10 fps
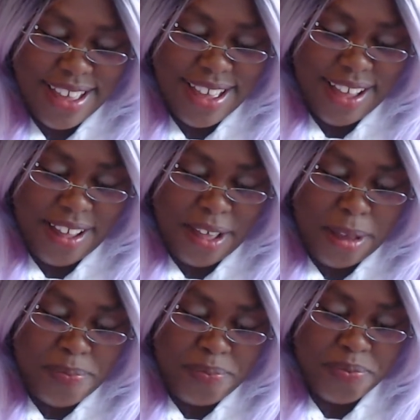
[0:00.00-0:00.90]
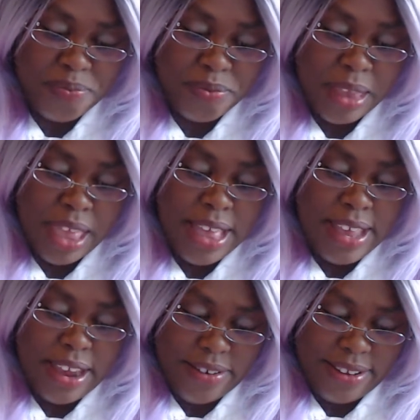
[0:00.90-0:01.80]
Um...
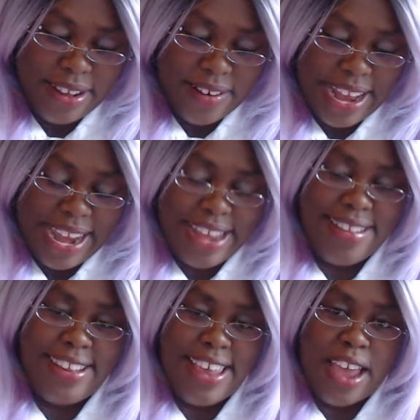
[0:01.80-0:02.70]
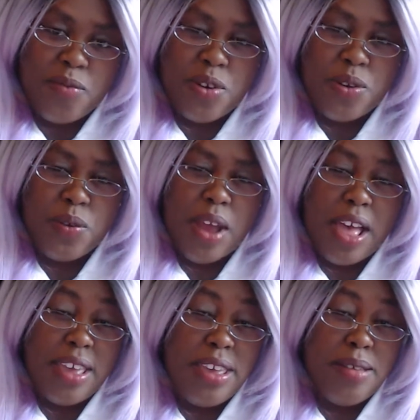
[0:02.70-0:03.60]
Here is their Lacy Afternoon.
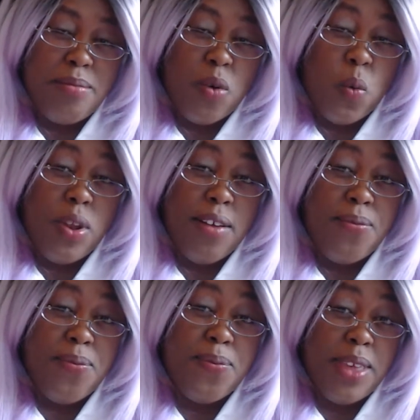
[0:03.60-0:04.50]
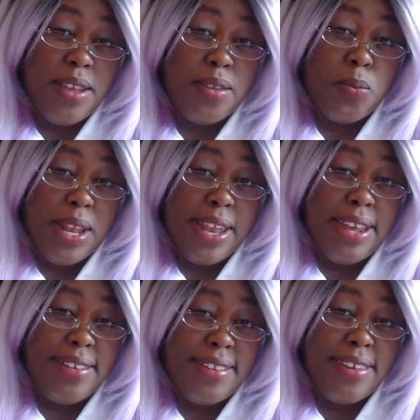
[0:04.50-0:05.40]
I am on the fence with
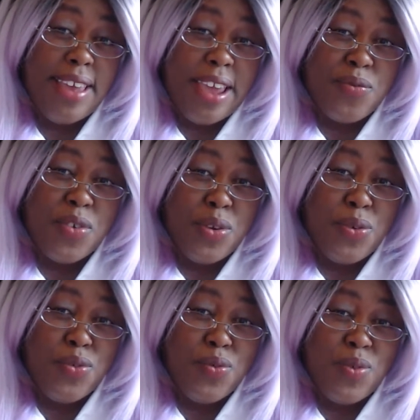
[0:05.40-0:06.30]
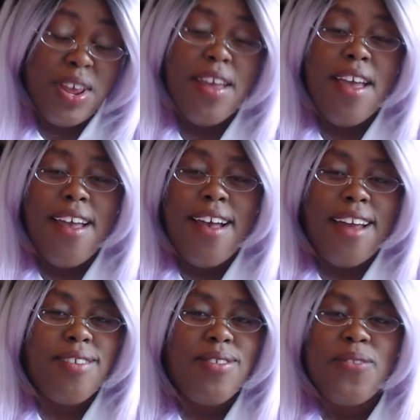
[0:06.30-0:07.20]
Lacy Afternoon. I
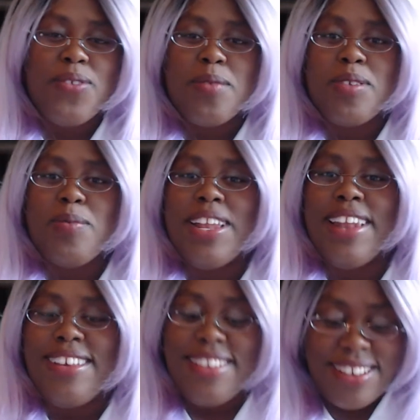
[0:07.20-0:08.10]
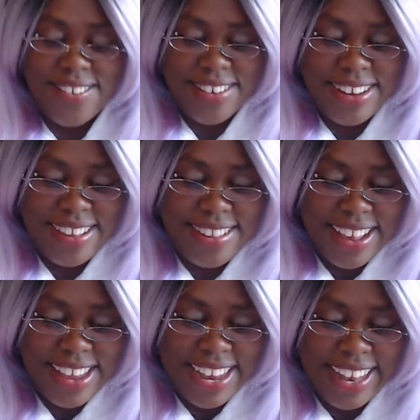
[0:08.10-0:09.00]
don't know if it's supposed to be lacy or... It's
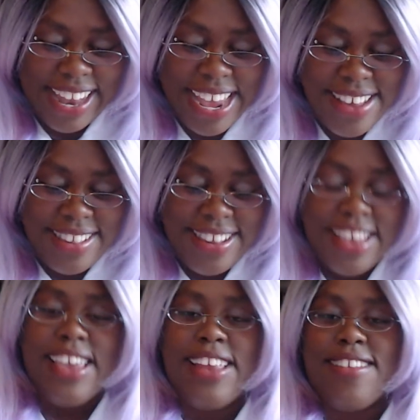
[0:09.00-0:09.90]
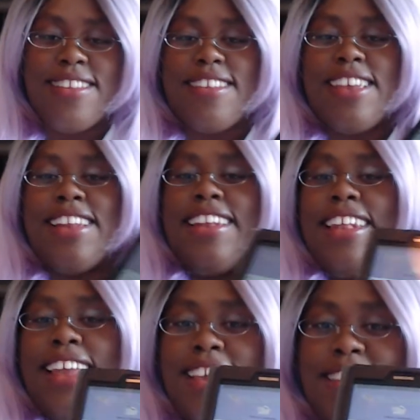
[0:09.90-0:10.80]
saying lazy. This is saying
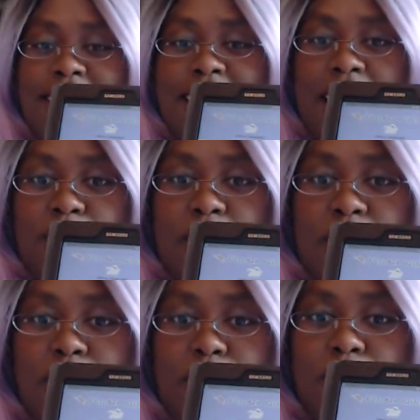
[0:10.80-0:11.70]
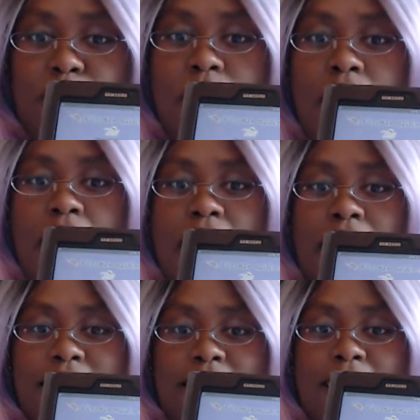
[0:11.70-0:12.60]
Lazy Afternoon
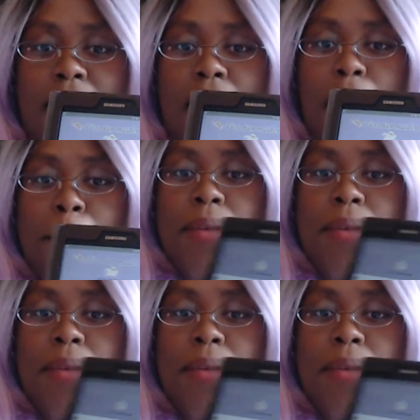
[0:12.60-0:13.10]
at the top.